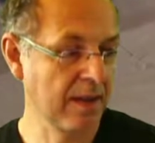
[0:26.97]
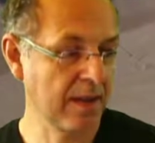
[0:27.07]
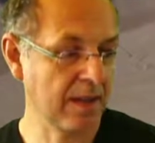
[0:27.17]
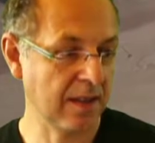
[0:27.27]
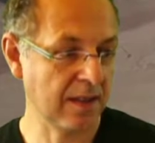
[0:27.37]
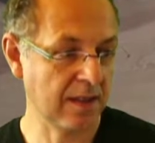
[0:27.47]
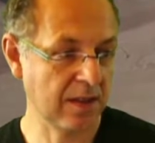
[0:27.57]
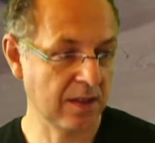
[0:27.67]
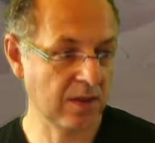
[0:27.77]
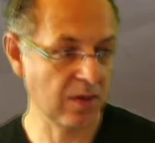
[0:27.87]
uh,
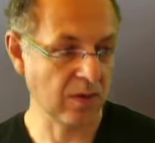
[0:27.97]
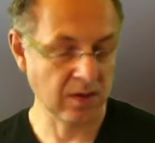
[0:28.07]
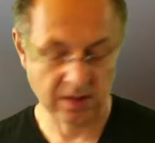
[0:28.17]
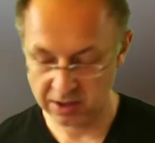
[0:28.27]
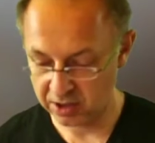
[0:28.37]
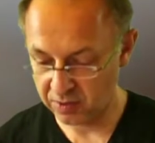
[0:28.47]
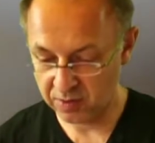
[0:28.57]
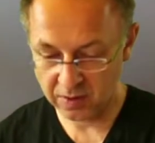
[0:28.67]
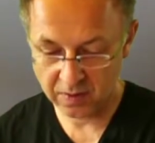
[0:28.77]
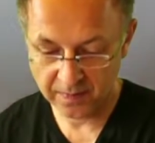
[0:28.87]
to show
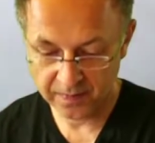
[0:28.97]
you.